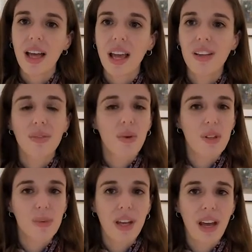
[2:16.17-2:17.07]
And of
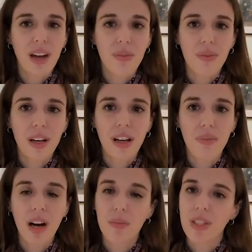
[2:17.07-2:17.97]
course, we have
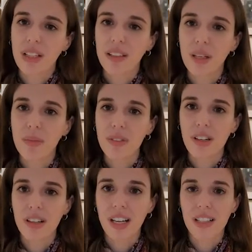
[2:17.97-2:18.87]
object labels that
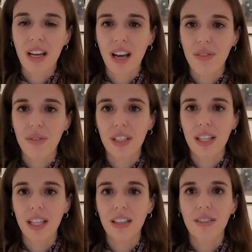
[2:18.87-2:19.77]
are next to
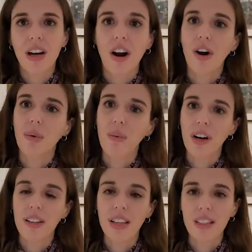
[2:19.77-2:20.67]
every
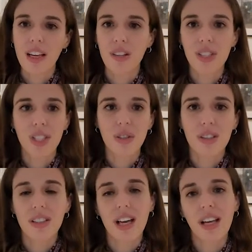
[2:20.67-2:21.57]
artwork that tells you
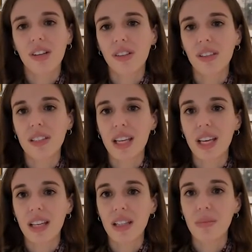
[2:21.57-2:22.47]
the title, the
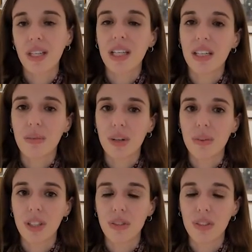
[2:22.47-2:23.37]
date, and the medium that
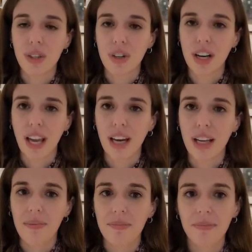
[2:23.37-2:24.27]
were used to create
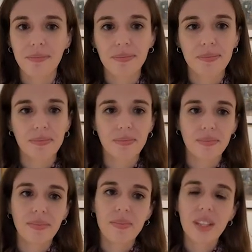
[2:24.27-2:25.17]
it.
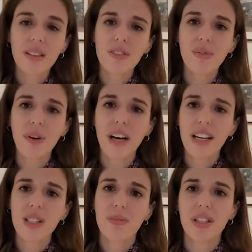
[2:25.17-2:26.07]
For
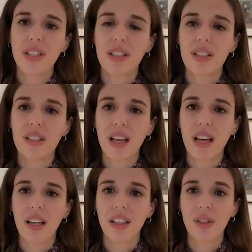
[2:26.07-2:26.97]
exhibitions
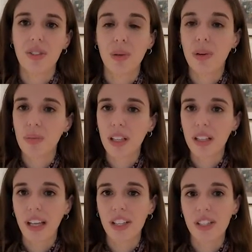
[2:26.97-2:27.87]
that use our permanent
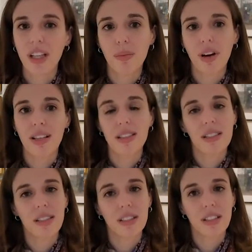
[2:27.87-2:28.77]
collection, that
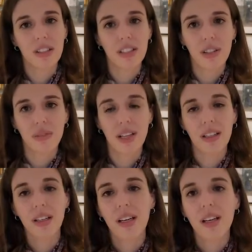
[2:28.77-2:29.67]
process is a little different.
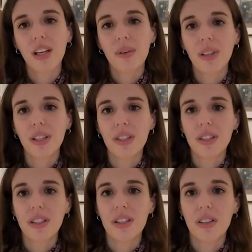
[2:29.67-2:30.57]
We
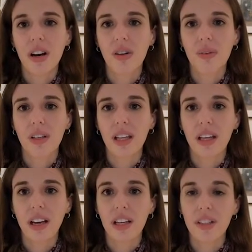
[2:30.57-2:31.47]
usually start with a
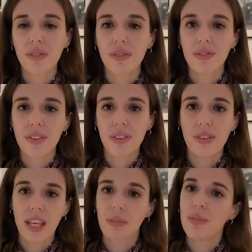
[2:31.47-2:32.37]
kind of
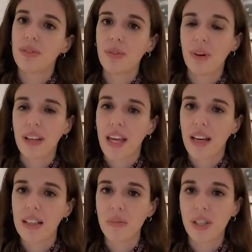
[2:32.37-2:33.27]
theme for the
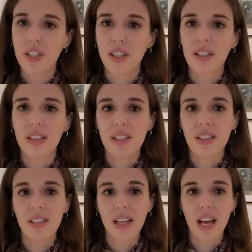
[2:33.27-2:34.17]
exhibition. This
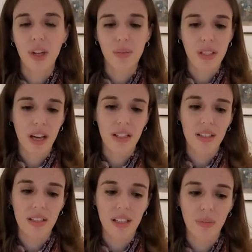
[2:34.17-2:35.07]
just helps
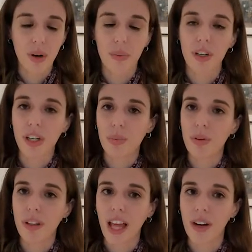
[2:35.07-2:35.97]
us in what we're going to
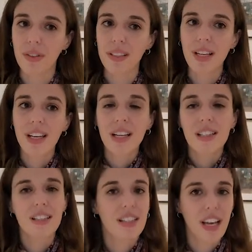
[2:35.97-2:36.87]
pull out,
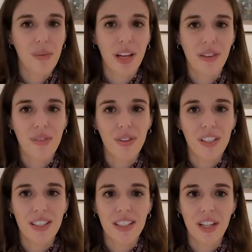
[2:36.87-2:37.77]
since again we have
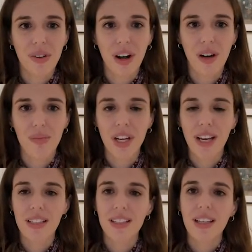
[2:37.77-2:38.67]
3,600
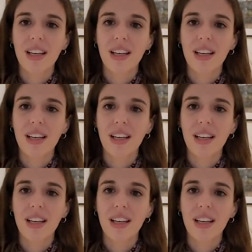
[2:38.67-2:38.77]
objects.